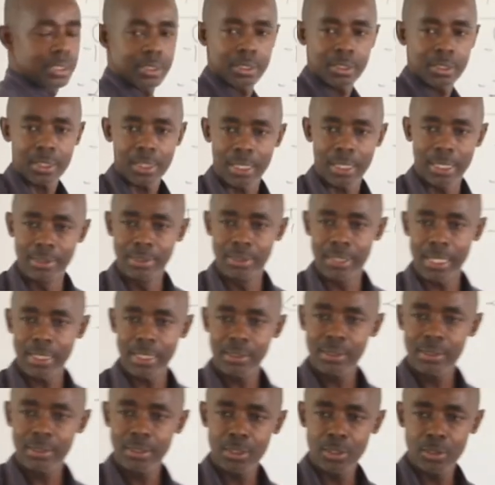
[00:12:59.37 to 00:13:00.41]
And then
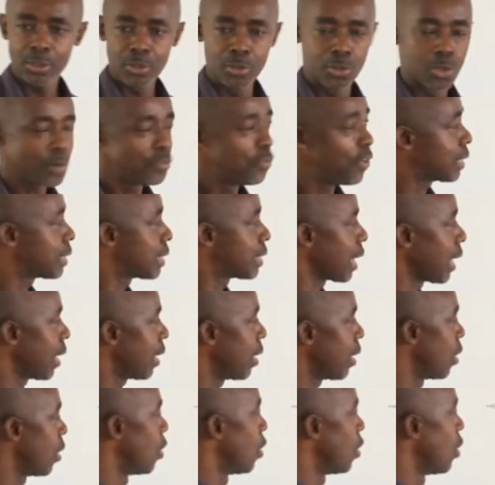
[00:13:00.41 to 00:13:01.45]
your vector
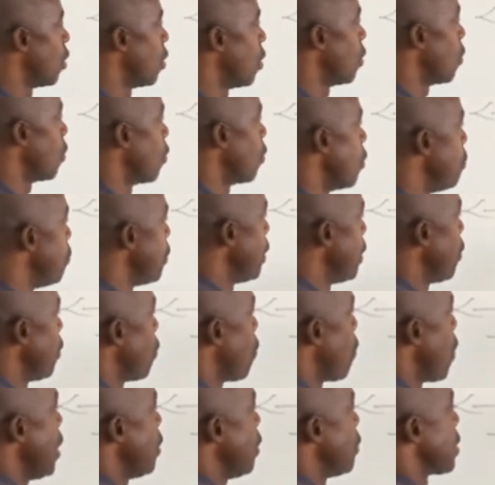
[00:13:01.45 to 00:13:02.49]
will be where
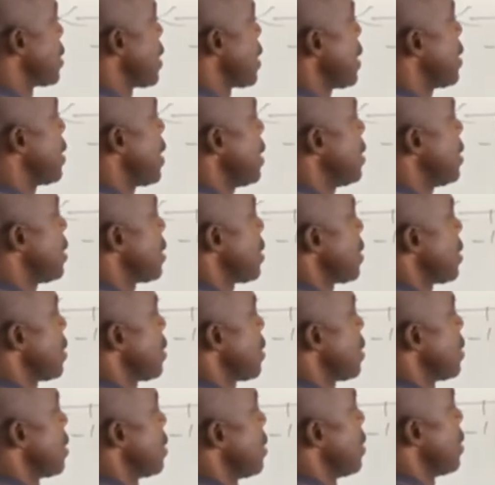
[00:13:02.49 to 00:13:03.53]
you started
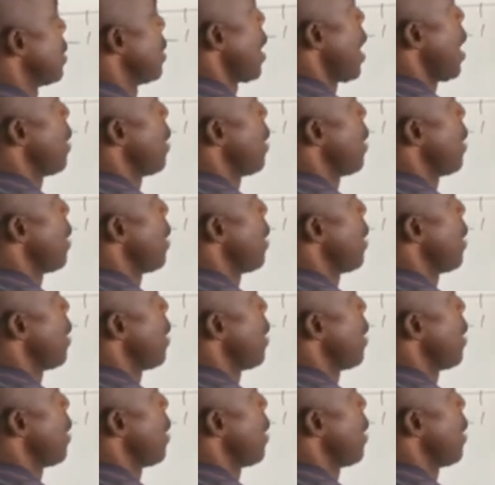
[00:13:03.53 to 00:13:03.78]
up